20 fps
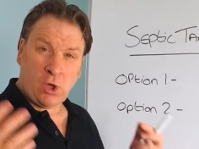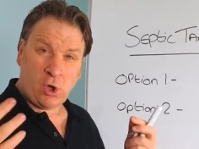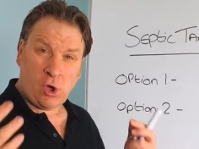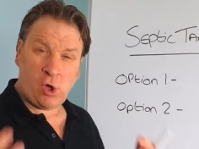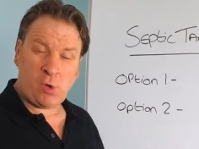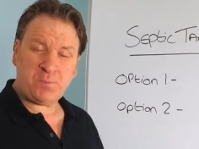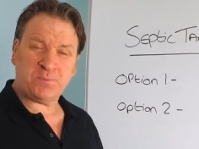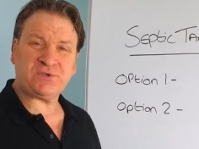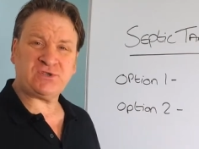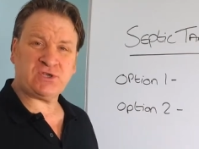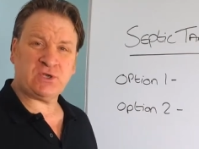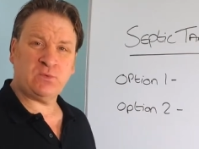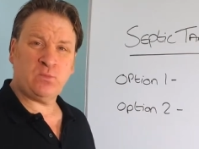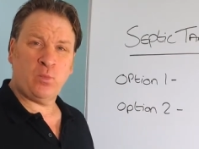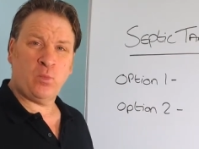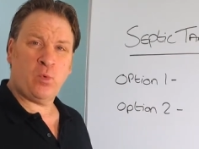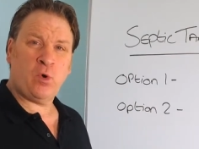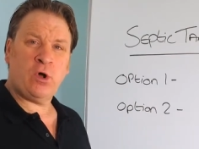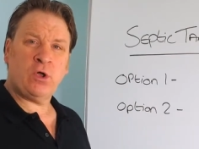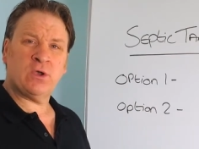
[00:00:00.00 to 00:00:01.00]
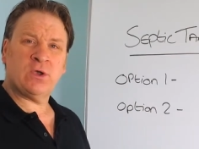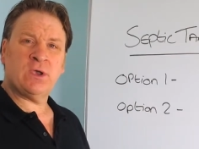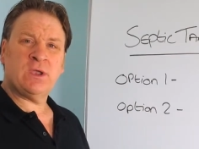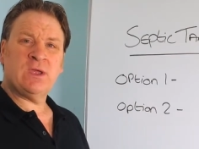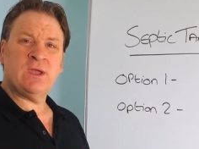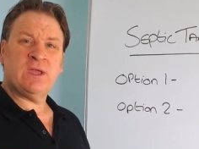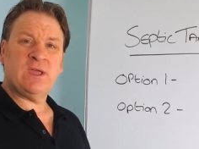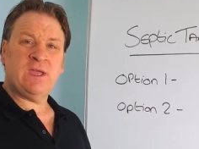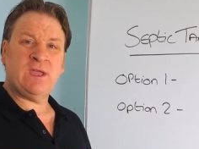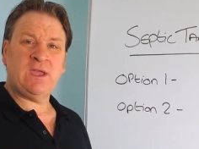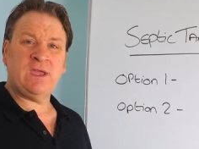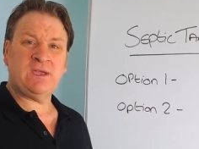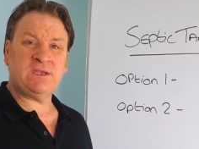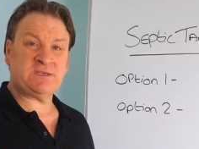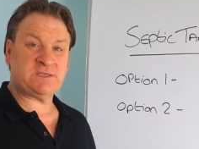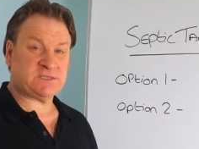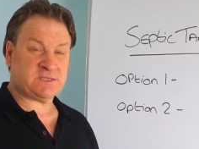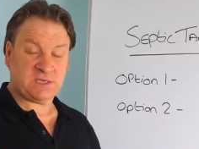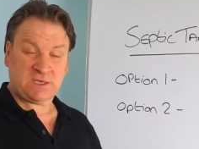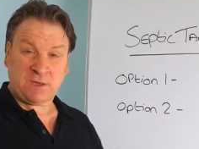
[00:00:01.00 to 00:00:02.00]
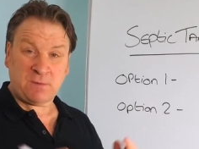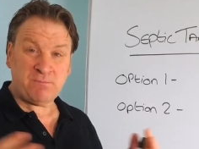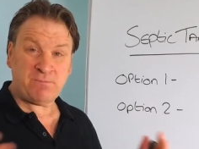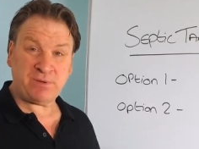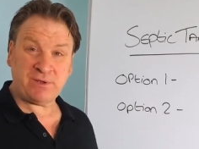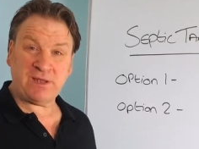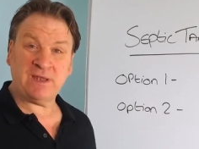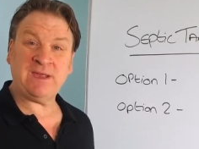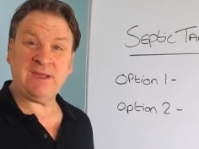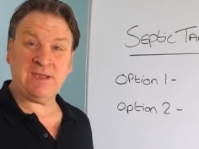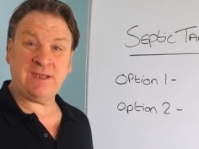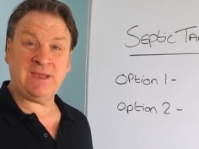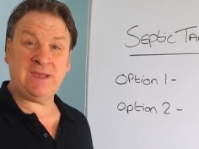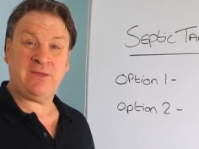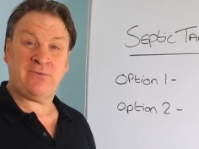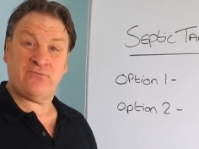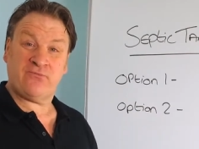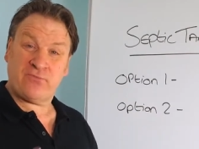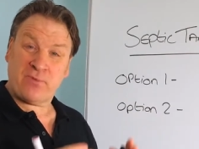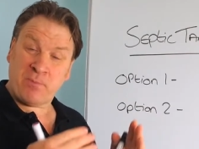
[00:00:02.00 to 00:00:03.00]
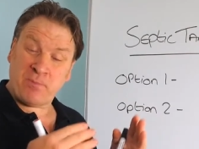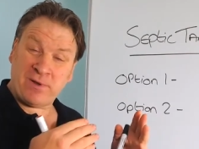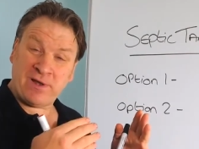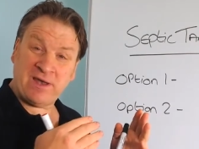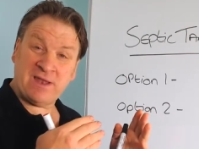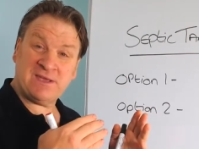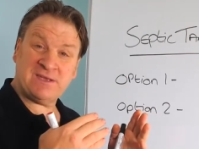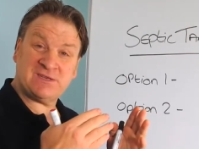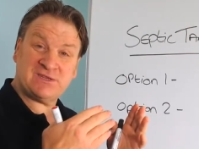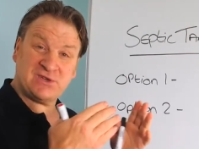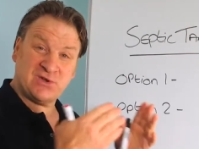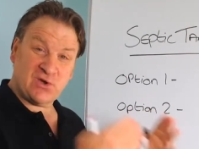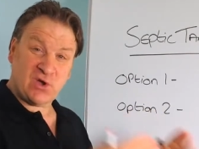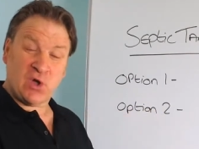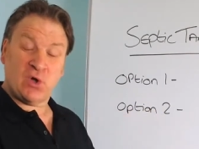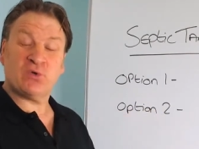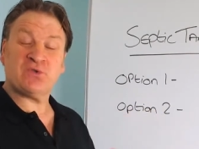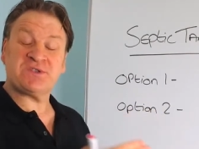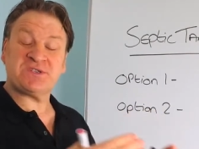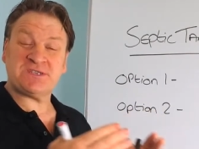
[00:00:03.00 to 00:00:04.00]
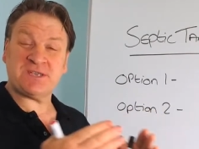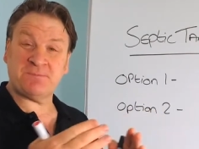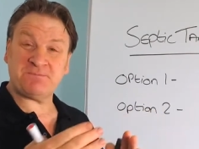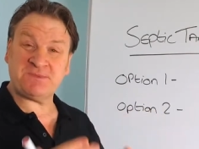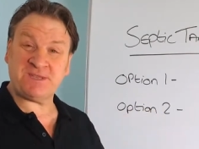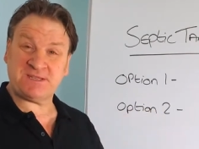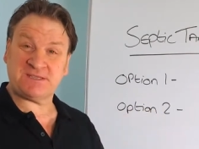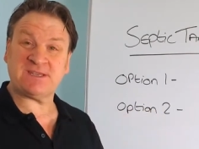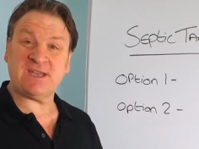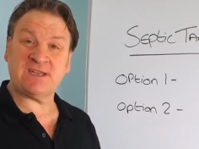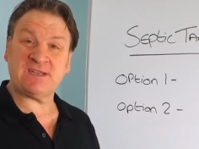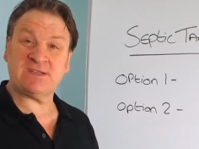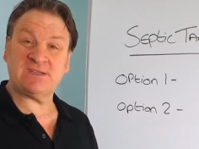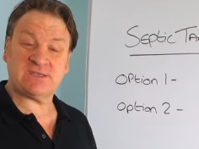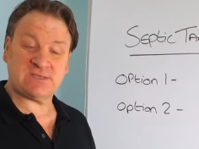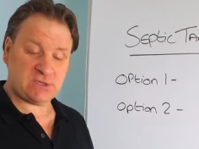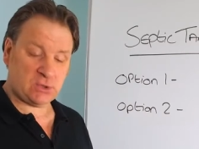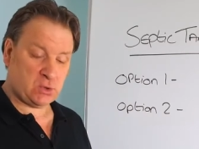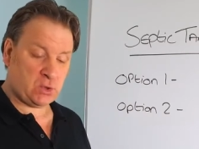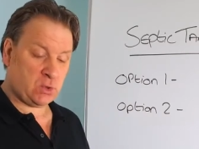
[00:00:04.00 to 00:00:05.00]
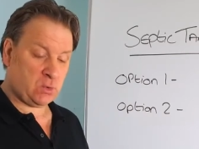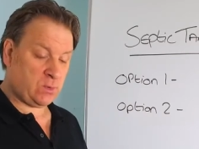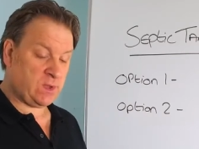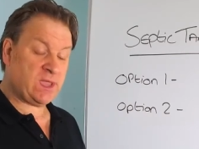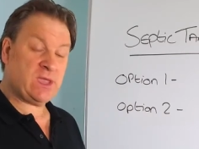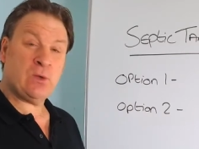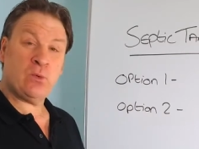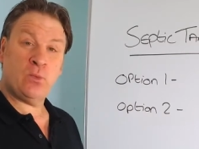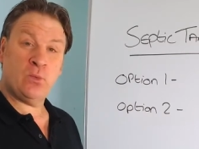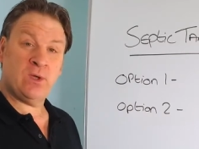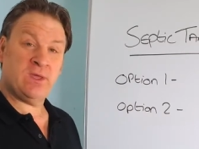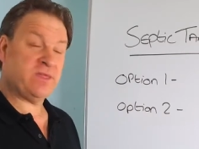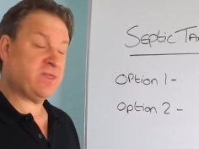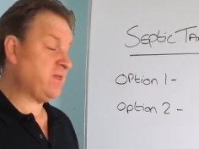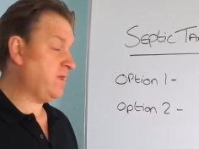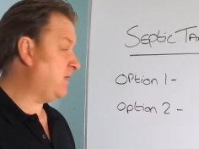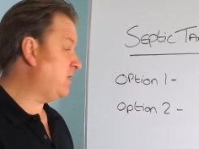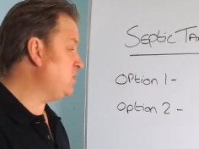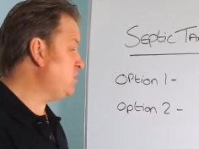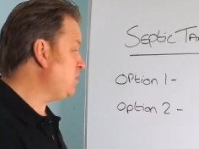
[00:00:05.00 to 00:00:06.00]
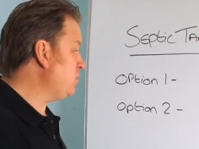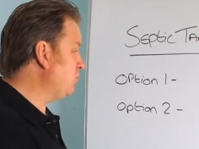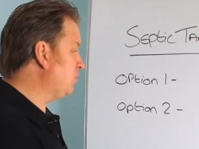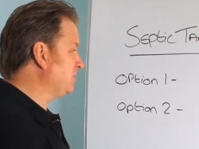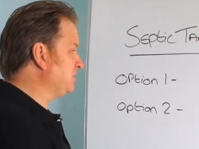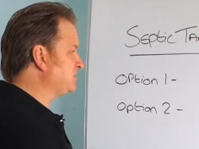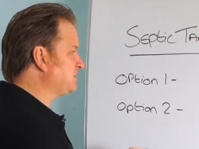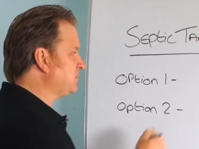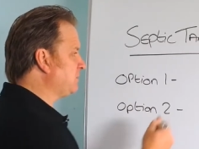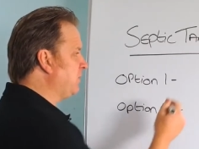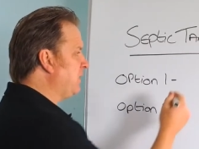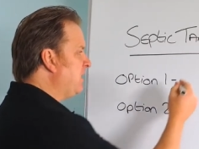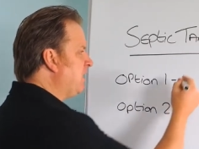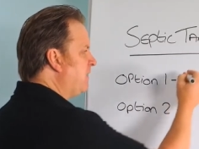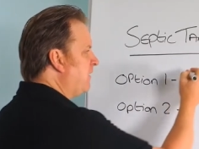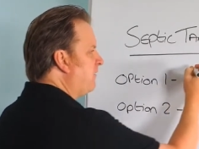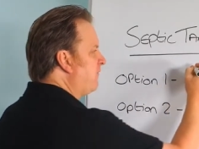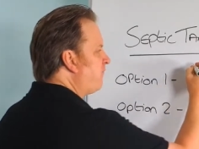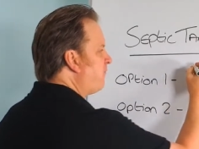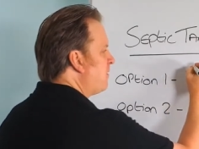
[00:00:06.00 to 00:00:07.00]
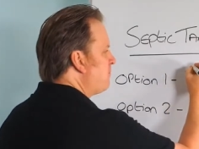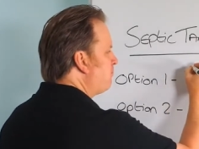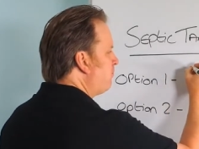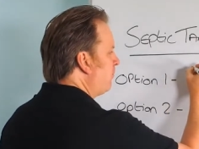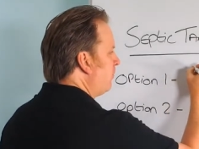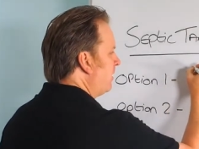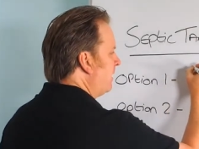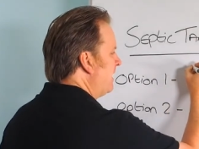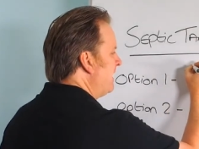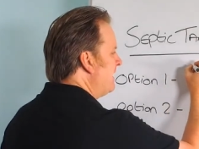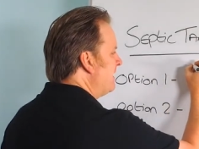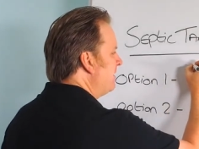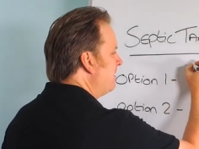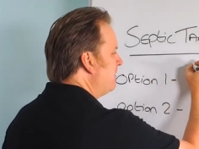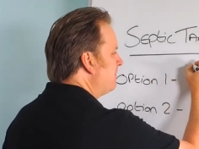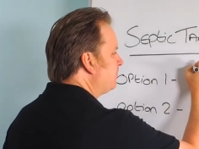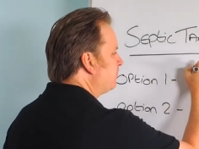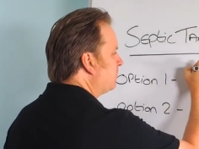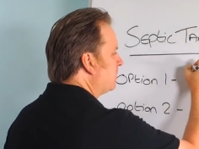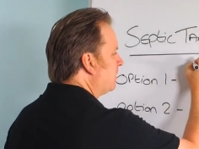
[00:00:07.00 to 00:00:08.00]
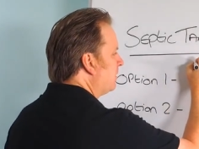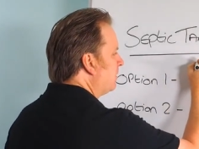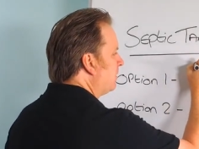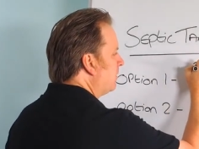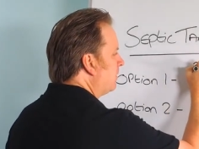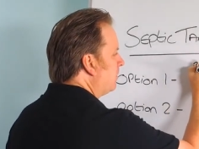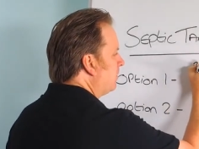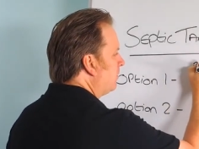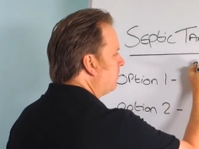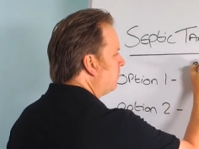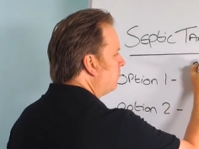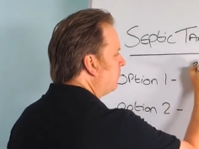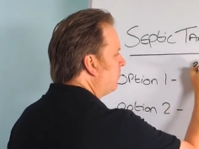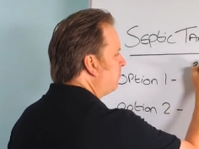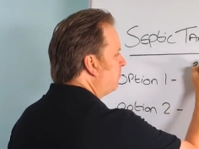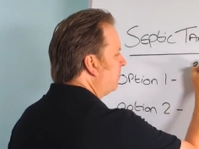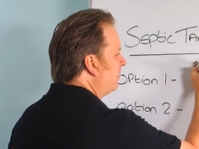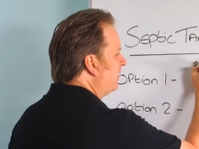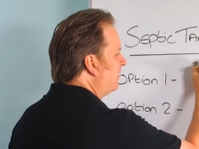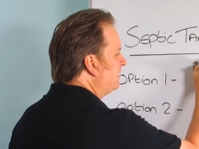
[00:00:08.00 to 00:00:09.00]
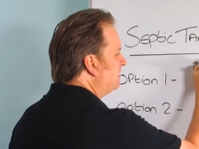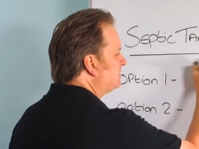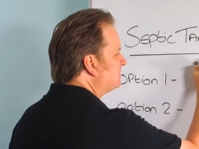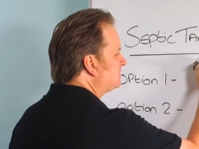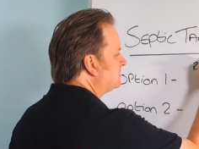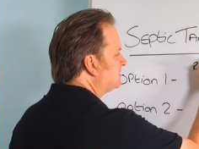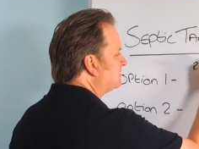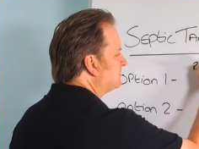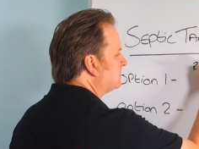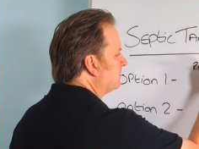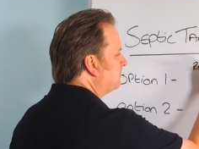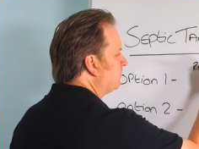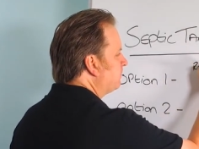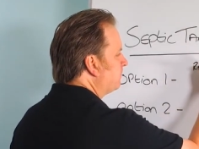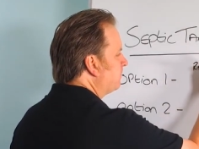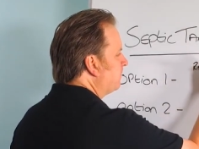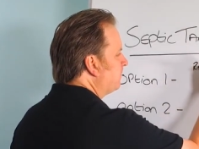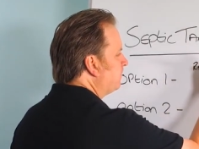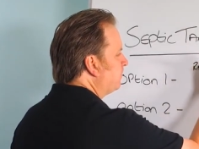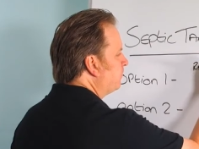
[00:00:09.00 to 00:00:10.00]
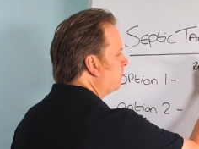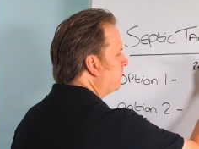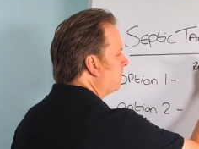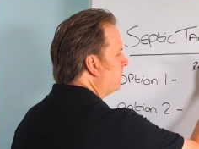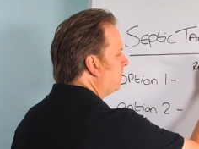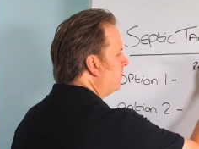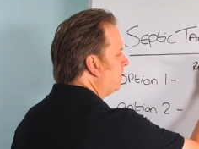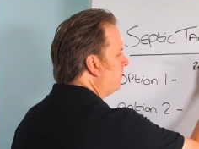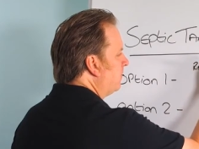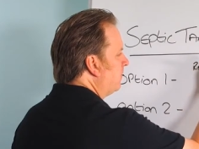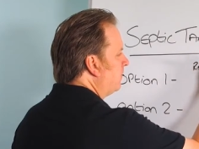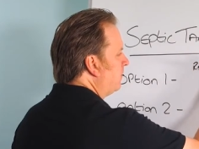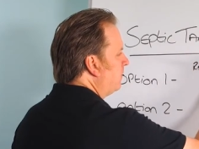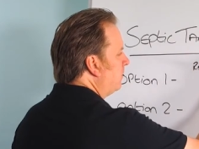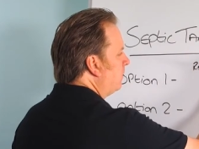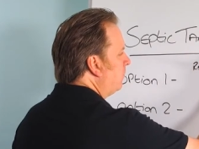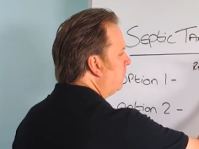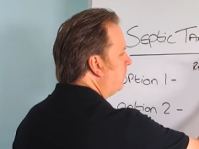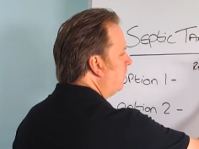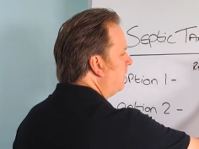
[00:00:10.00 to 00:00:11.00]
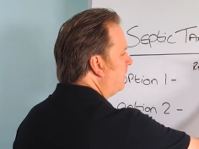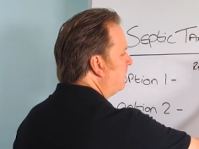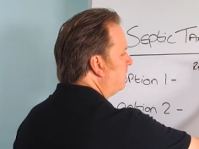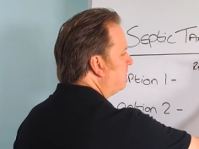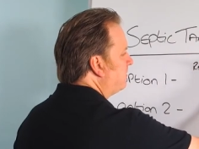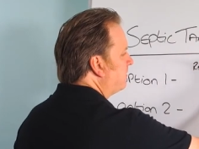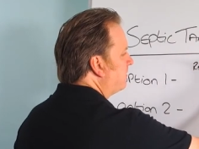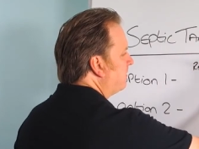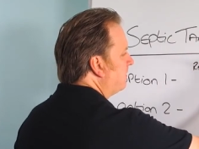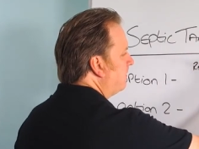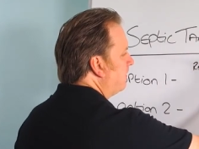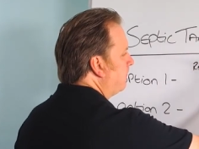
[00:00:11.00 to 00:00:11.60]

option one is to completely replace your old septic tank and soakaway with a new one. So if we put here, replace with